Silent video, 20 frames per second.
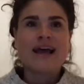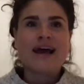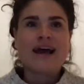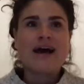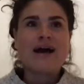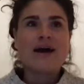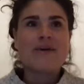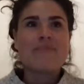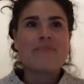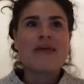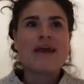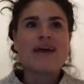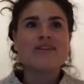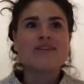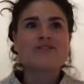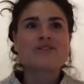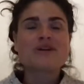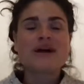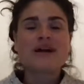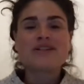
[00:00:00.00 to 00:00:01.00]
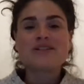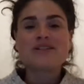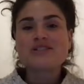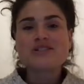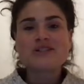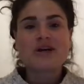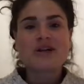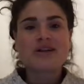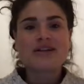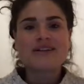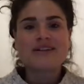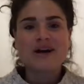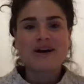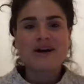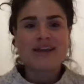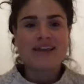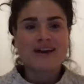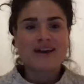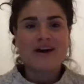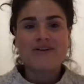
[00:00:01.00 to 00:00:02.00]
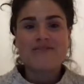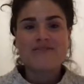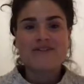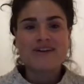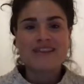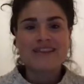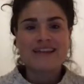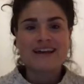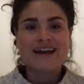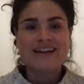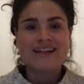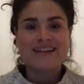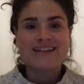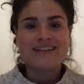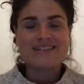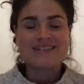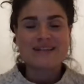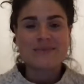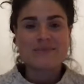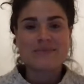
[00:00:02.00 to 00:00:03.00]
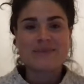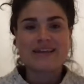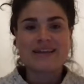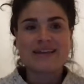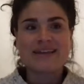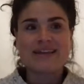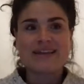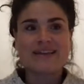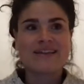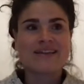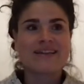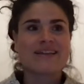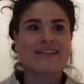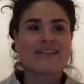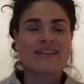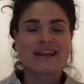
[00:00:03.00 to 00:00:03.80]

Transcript: And so I just started offering that as something